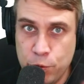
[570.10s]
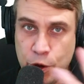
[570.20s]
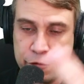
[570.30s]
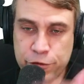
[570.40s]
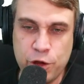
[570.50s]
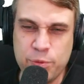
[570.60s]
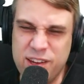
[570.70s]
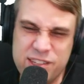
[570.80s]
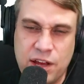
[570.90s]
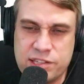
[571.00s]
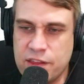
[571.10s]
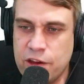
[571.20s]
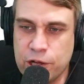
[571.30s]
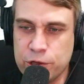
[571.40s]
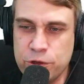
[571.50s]
workflow, but it's nice that
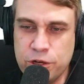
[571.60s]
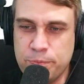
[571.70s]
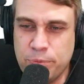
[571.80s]
they're included.